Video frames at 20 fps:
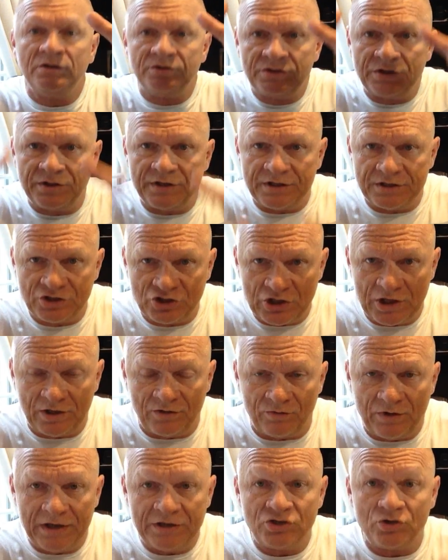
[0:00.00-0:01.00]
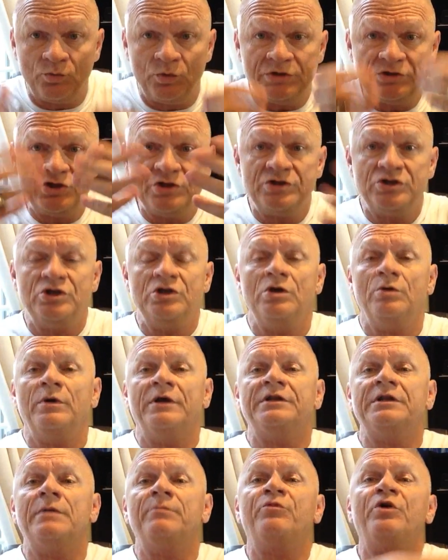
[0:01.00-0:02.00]
to this generation, which is you,
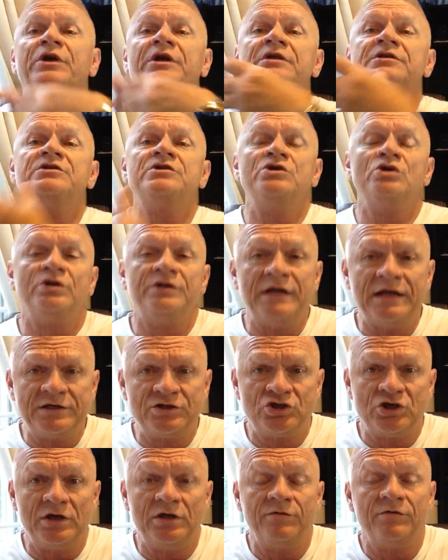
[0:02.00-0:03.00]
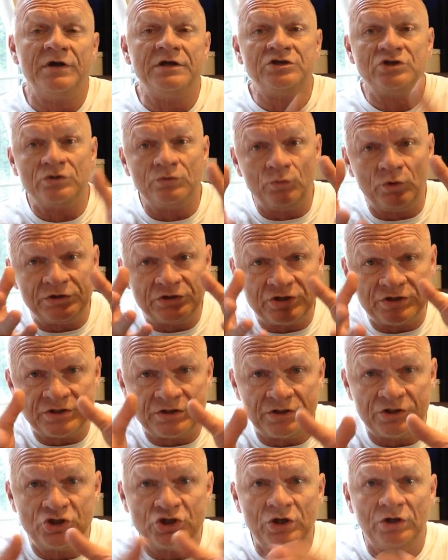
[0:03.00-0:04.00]
and then bring it to your next generation, which
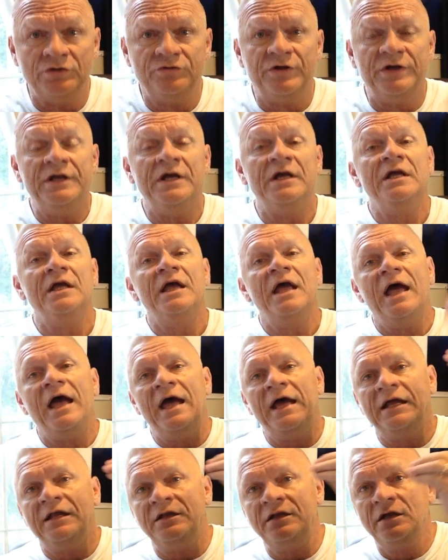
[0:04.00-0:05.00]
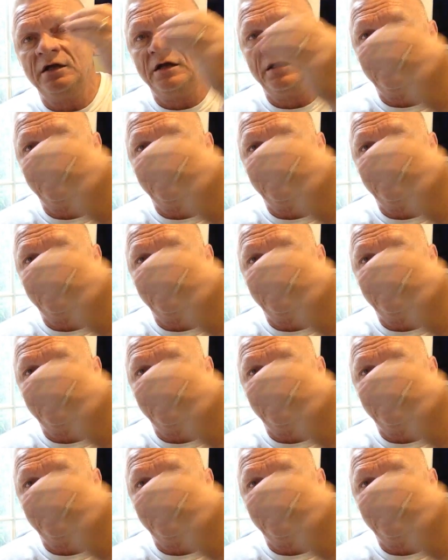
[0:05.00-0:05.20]
is your children, and